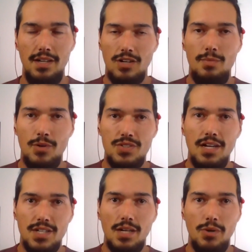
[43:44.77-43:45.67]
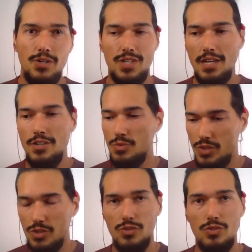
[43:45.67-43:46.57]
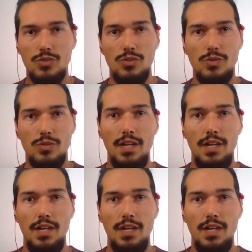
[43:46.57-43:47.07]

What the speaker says: It almost sounds like what you're saying with the guru.